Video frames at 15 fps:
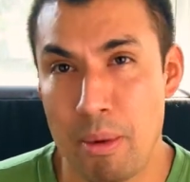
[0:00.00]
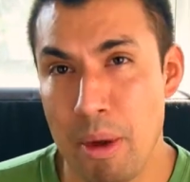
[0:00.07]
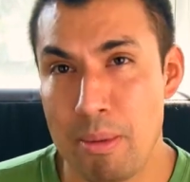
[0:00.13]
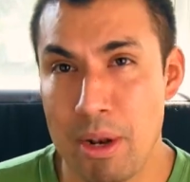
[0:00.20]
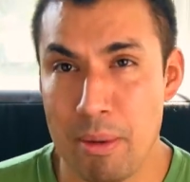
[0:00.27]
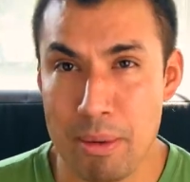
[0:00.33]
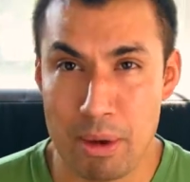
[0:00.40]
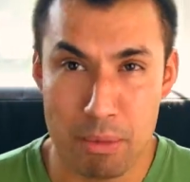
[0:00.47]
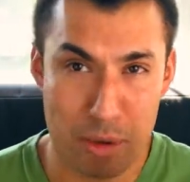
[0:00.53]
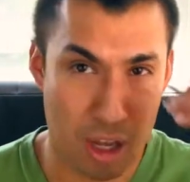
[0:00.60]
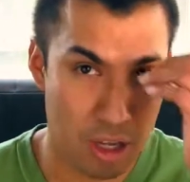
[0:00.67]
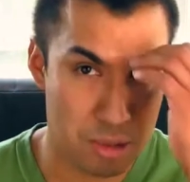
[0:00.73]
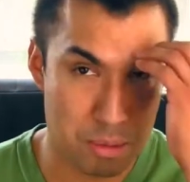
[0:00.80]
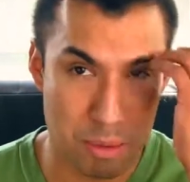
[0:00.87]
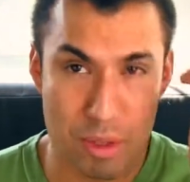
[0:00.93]
I mean, I've been a
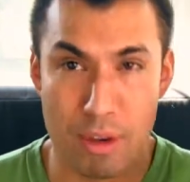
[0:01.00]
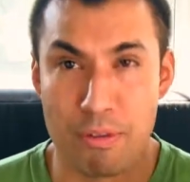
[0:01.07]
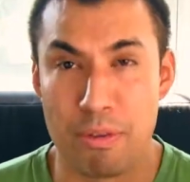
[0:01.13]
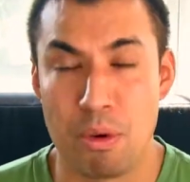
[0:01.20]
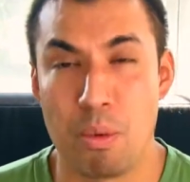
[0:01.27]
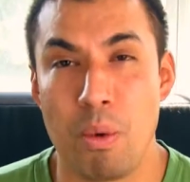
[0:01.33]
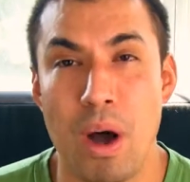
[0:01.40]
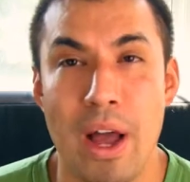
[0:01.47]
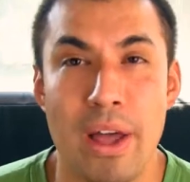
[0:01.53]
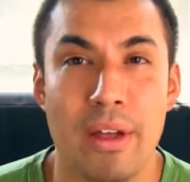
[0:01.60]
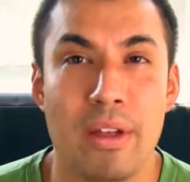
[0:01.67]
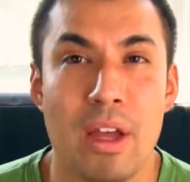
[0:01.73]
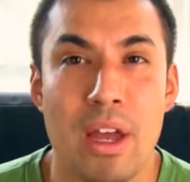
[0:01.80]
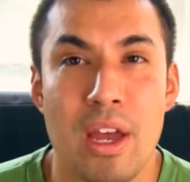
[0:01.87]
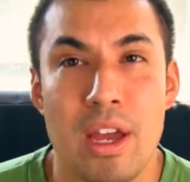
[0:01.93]
customer with them for a while.